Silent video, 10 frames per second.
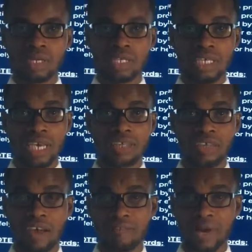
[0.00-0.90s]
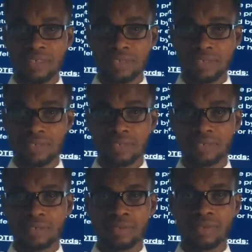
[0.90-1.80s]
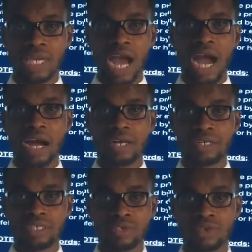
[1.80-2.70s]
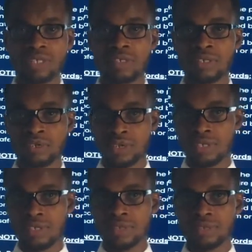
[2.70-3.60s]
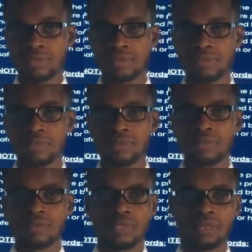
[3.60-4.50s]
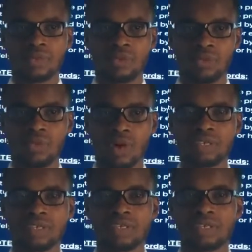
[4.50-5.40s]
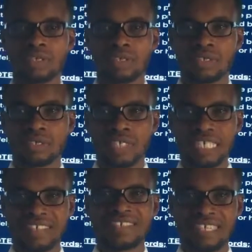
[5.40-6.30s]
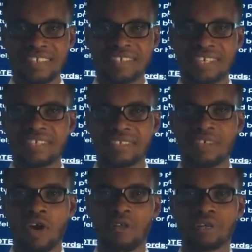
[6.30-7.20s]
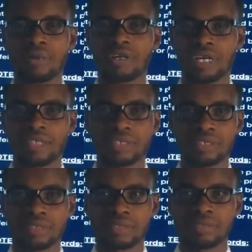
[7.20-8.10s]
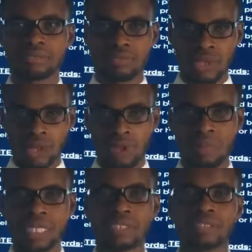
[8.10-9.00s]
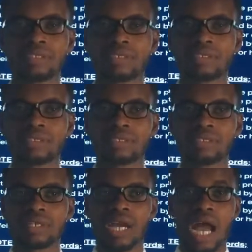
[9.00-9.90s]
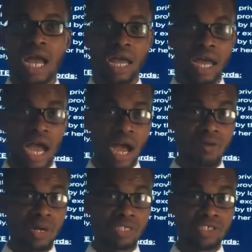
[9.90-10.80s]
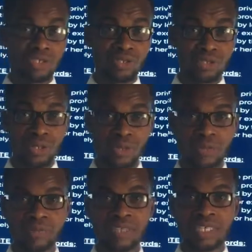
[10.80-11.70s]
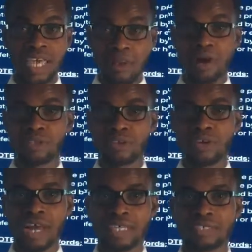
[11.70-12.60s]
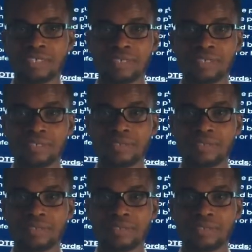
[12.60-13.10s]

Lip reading: Years have passed. We are in 2020. What is the state of human rights globally? How much do you know about your rights?